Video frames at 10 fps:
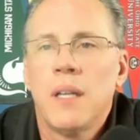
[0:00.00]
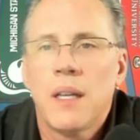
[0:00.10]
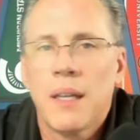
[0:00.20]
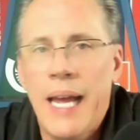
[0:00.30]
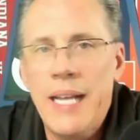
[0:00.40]

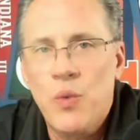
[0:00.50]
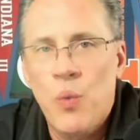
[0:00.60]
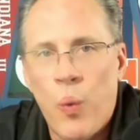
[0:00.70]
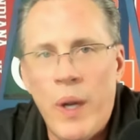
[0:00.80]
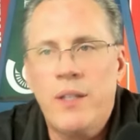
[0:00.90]
Last
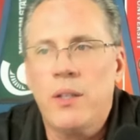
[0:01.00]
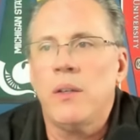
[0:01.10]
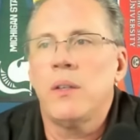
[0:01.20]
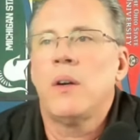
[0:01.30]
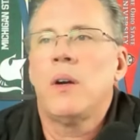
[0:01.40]

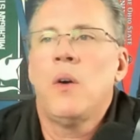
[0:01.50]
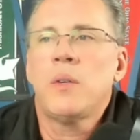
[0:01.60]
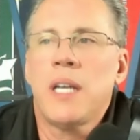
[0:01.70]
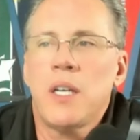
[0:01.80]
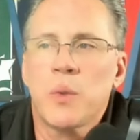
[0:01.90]
winter,
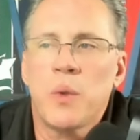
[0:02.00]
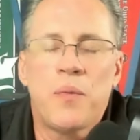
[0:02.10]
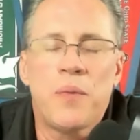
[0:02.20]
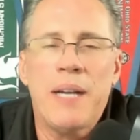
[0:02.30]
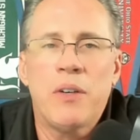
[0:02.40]
hotels were going
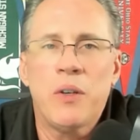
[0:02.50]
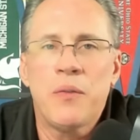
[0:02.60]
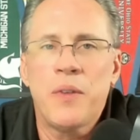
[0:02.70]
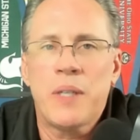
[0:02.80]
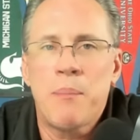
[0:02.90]

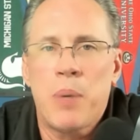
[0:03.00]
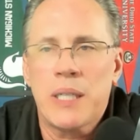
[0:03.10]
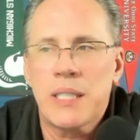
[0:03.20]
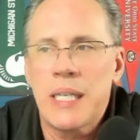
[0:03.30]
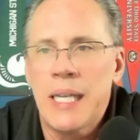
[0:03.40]
550
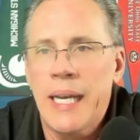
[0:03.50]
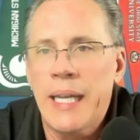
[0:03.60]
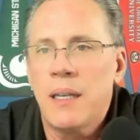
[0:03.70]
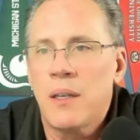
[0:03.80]
bucks a night.